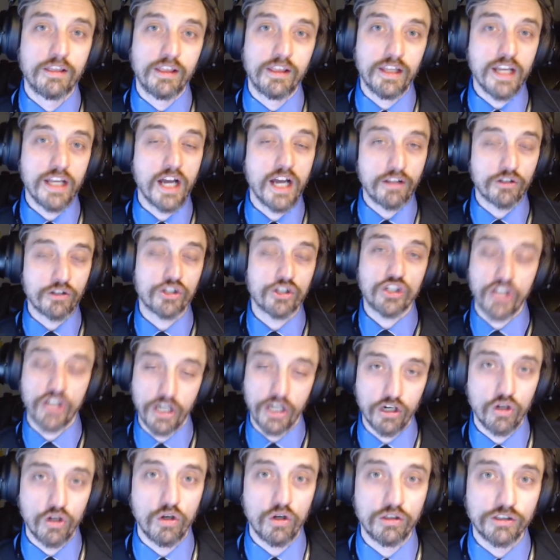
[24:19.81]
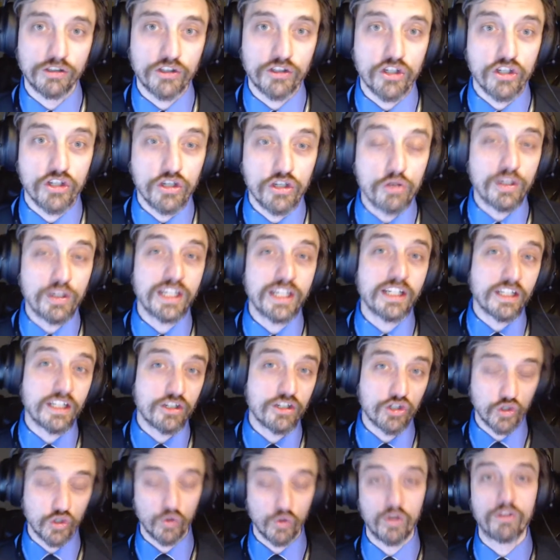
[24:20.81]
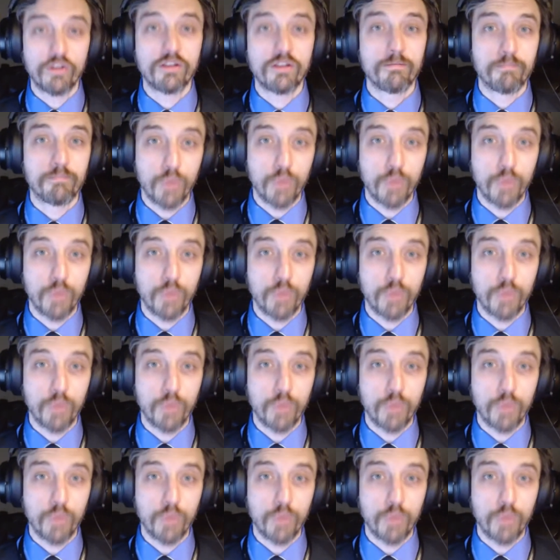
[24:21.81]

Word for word: the other shareholders, you can control the